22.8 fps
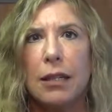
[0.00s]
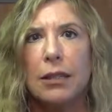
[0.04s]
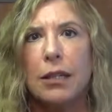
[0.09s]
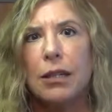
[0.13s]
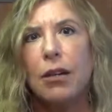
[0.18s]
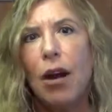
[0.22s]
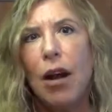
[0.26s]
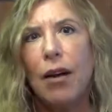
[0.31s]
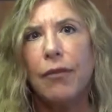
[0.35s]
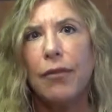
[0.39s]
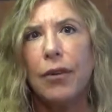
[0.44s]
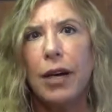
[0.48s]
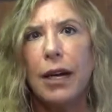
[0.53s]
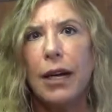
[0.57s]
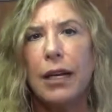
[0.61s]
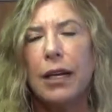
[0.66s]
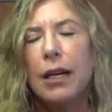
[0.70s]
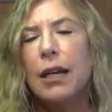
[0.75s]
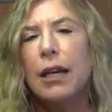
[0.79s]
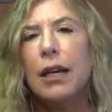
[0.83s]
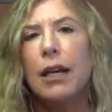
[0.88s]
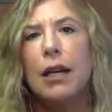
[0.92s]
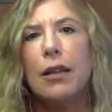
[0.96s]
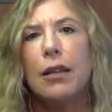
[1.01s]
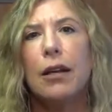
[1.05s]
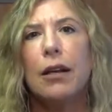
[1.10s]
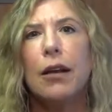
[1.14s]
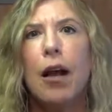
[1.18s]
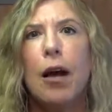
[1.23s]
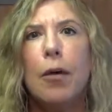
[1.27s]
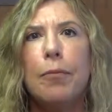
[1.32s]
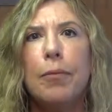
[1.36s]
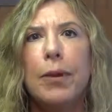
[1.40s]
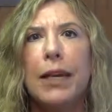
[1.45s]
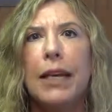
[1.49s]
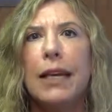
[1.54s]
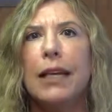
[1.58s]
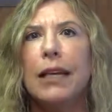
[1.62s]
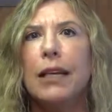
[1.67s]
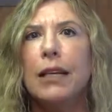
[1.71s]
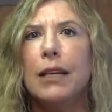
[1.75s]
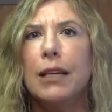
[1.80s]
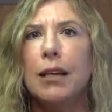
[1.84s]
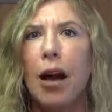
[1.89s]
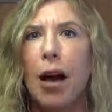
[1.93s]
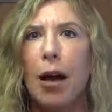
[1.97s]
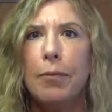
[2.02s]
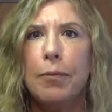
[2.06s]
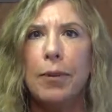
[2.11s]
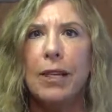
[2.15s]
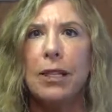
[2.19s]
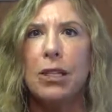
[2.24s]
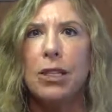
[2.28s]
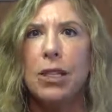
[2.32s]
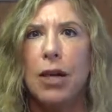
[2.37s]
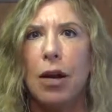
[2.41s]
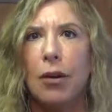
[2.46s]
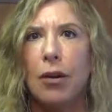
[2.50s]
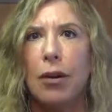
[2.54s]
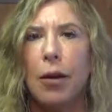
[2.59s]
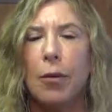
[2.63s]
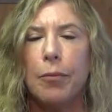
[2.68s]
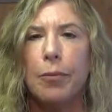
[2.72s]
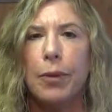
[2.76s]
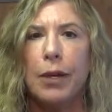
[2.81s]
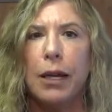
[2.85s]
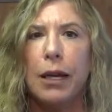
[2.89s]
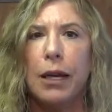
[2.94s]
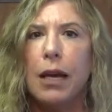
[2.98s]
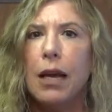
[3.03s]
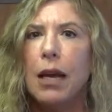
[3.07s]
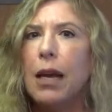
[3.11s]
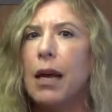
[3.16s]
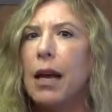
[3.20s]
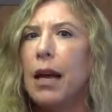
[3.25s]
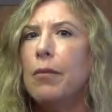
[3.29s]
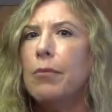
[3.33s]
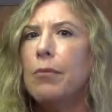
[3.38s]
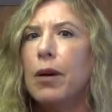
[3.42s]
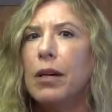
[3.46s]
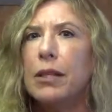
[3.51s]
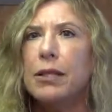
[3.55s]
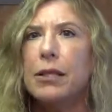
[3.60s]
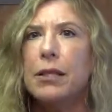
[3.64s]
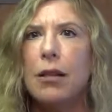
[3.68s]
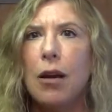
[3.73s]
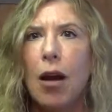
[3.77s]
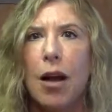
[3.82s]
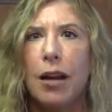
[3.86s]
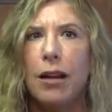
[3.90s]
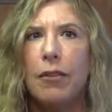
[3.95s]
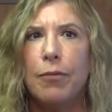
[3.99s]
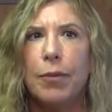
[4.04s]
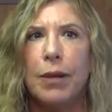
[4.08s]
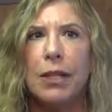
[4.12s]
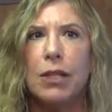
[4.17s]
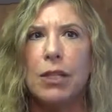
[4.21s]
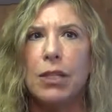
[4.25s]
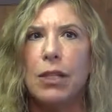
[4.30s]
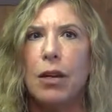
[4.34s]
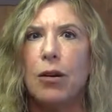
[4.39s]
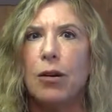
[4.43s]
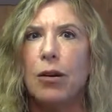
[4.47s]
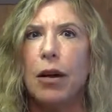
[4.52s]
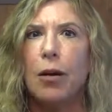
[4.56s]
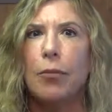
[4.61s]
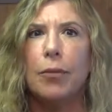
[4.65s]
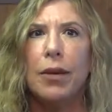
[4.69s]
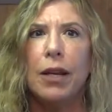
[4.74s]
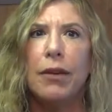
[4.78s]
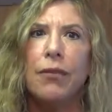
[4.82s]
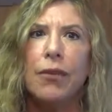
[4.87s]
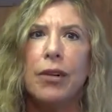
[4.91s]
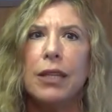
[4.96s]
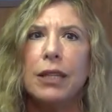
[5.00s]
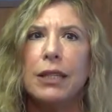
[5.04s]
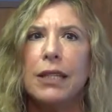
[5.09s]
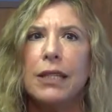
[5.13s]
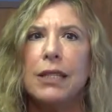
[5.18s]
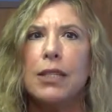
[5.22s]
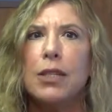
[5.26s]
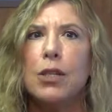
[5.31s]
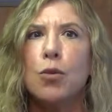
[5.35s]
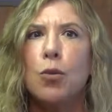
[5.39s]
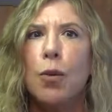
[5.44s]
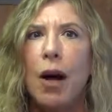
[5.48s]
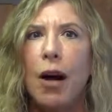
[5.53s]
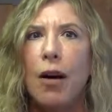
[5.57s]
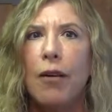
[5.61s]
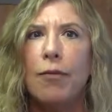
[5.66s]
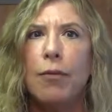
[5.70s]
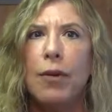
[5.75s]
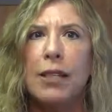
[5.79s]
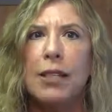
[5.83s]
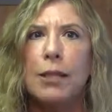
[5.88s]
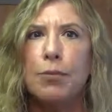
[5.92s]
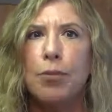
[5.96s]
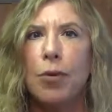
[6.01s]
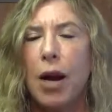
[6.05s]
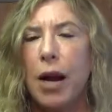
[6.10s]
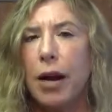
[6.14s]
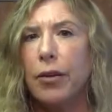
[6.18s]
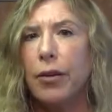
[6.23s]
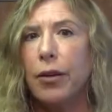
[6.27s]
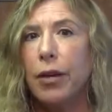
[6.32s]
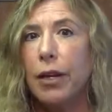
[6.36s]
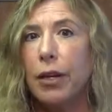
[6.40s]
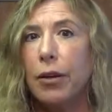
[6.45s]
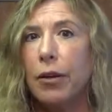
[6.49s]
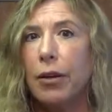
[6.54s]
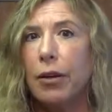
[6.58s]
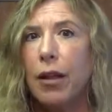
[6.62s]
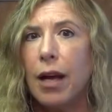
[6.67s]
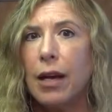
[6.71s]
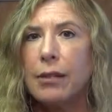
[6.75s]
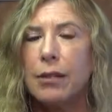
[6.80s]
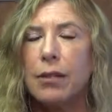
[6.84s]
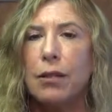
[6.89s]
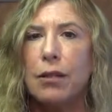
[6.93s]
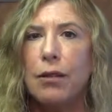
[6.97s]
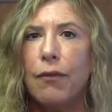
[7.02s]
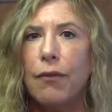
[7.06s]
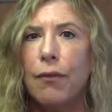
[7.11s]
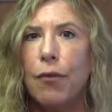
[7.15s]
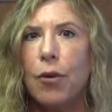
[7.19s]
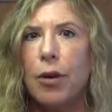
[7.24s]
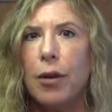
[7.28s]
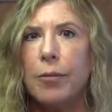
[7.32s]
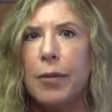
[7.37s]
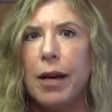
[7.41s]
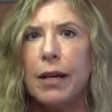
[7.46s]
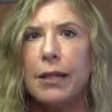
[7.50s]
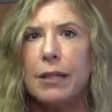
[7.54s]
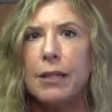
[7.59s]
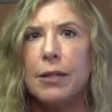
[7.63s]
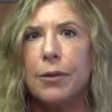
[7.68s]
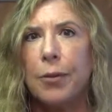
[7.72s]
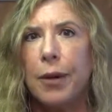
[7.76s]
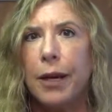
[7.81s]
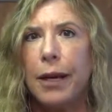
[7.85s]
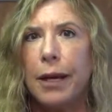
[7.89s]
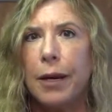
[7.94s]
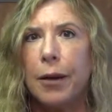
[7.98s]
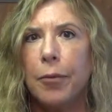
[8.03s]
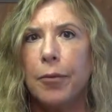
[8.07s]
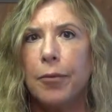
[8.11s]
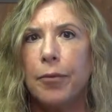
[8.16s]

an offering, the company cannot be a shell company and must not have been a shell company for at least 12 months prior to utilizing the Form S-3.